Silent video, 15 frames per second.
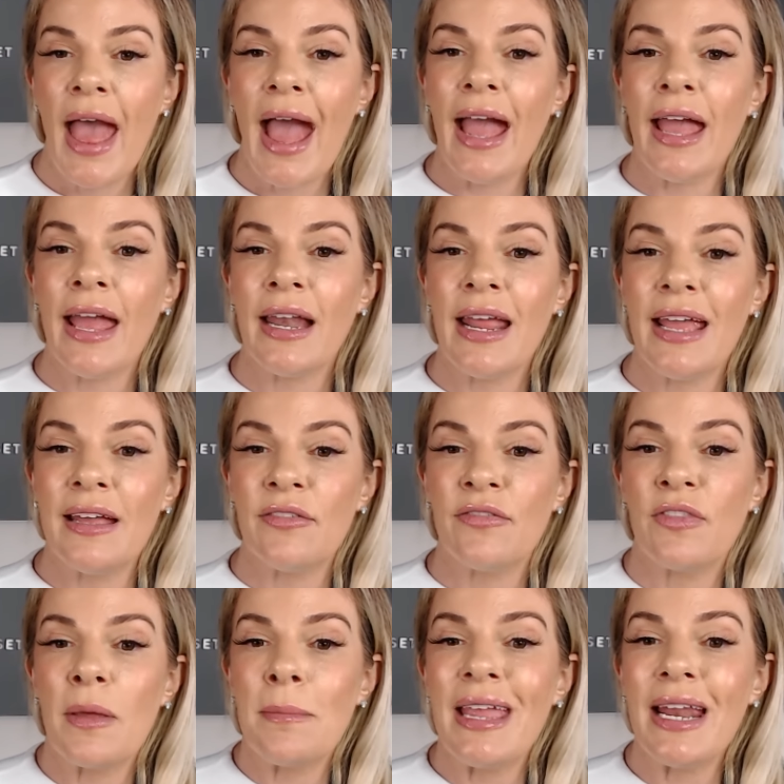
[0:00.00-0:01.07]
And
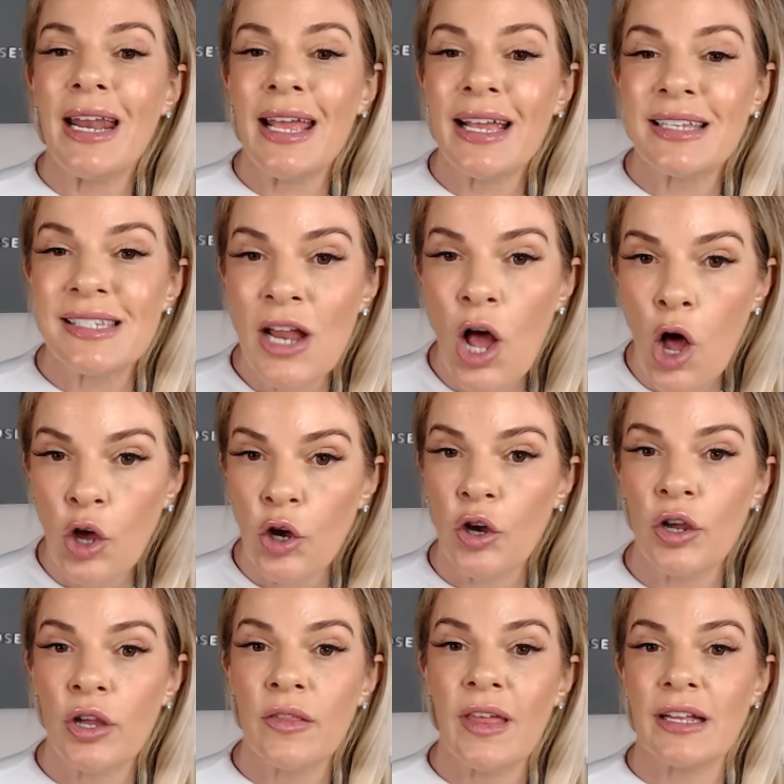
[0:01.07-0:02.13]
if the meaning is not
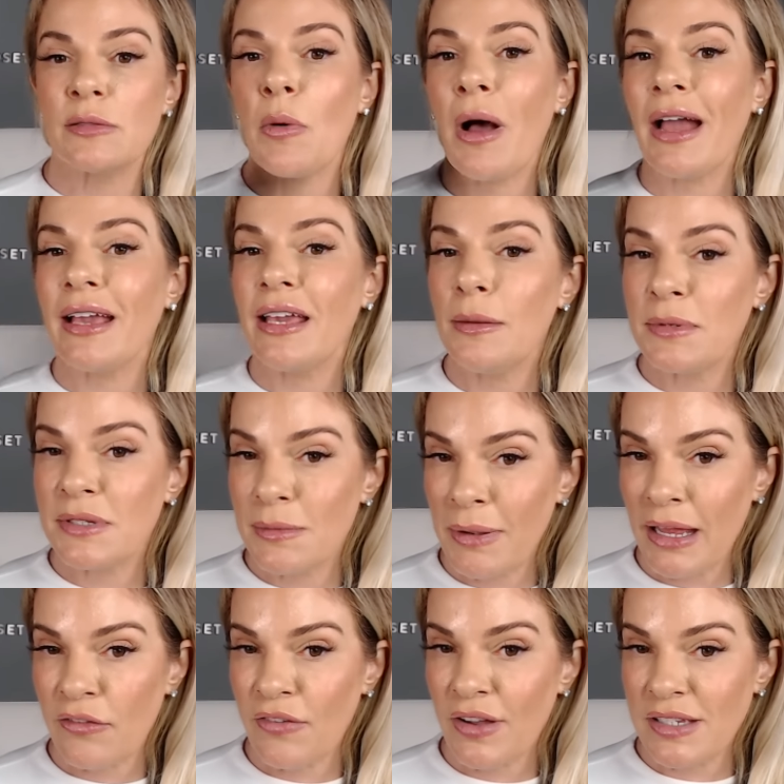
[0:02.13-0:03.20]
good, that's why it keeps
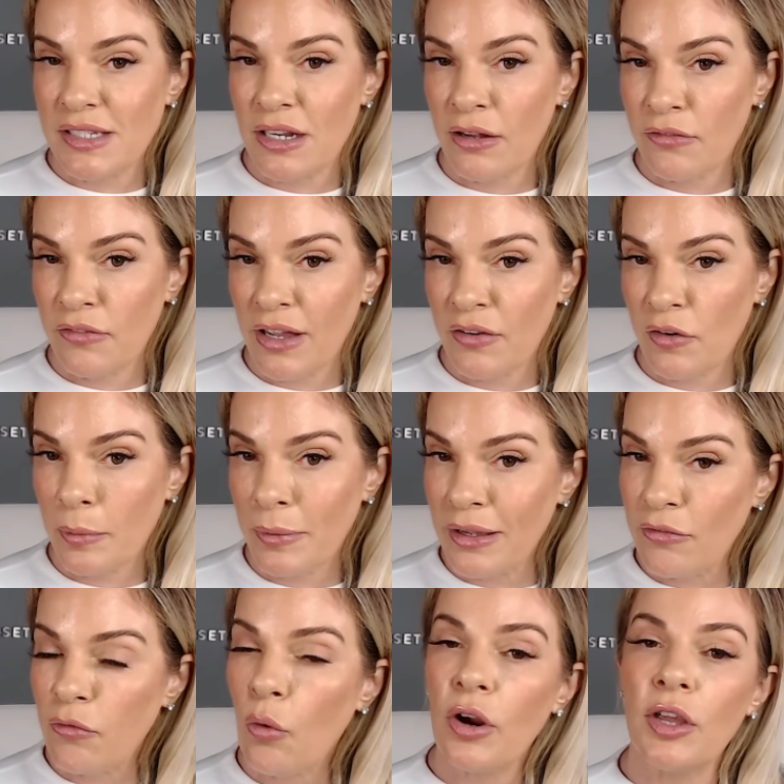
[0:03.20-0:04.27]
manifesting unfavorably
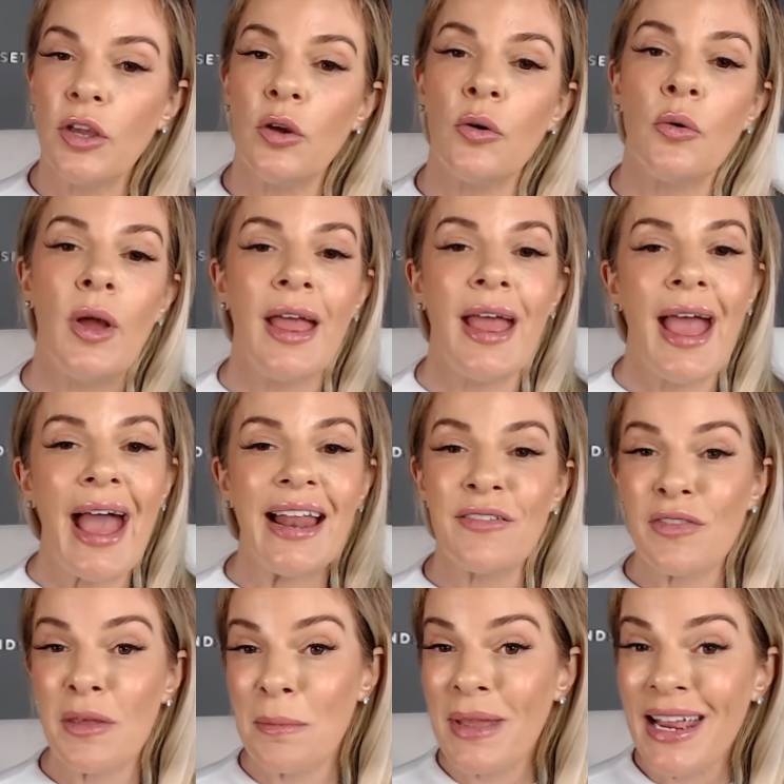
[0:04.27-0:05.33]
for you. And
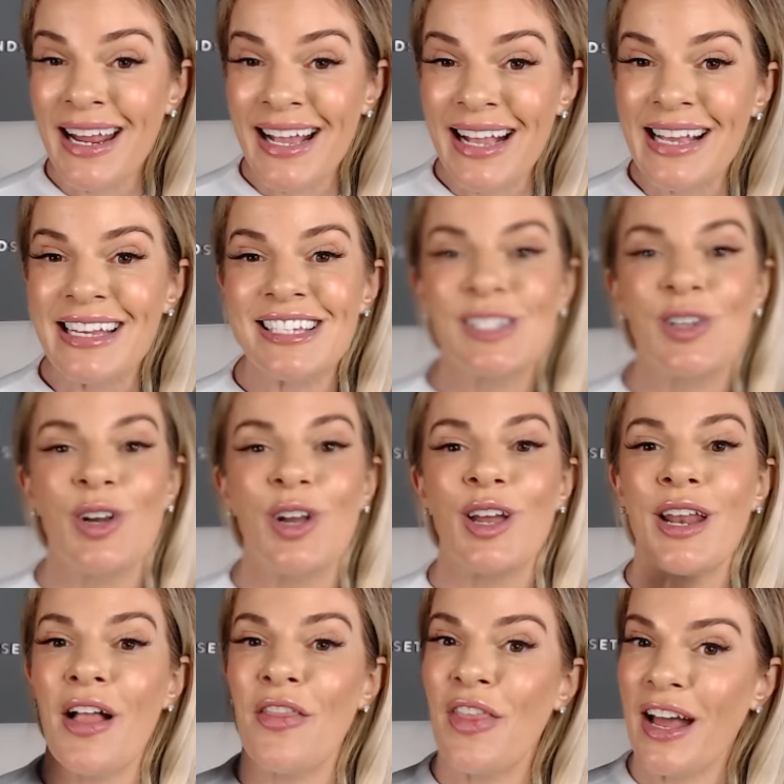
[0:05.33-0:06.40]
if the meaning is
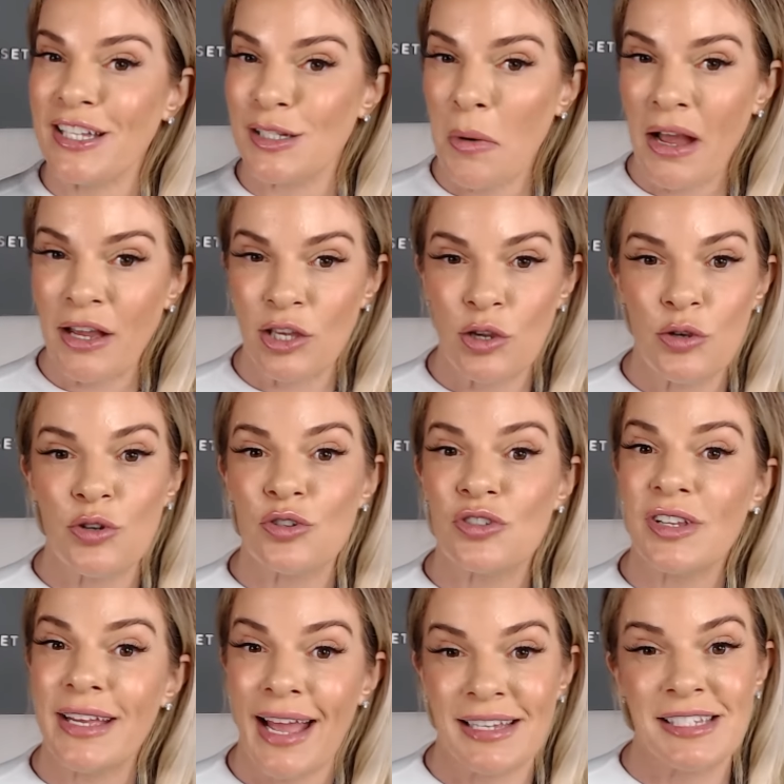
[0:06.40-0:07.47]
good, that's why you
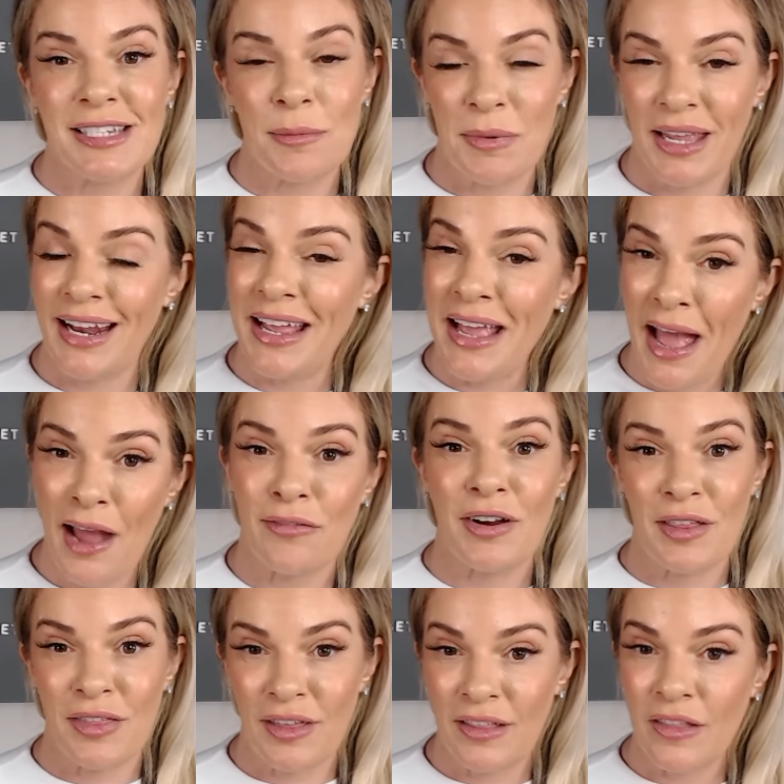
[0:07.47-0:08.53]
usually end up getting
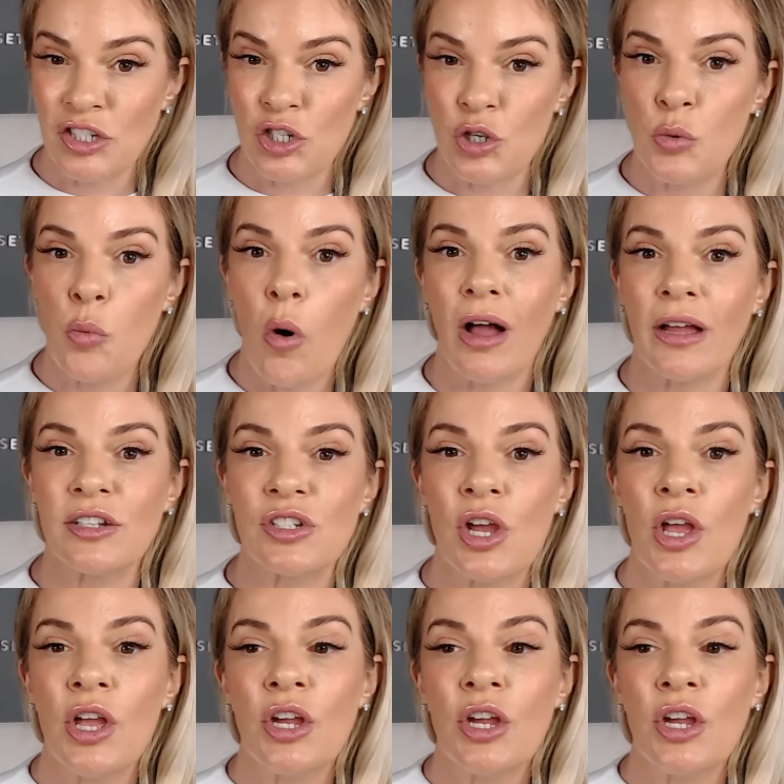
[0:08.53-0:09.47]
everything that you want.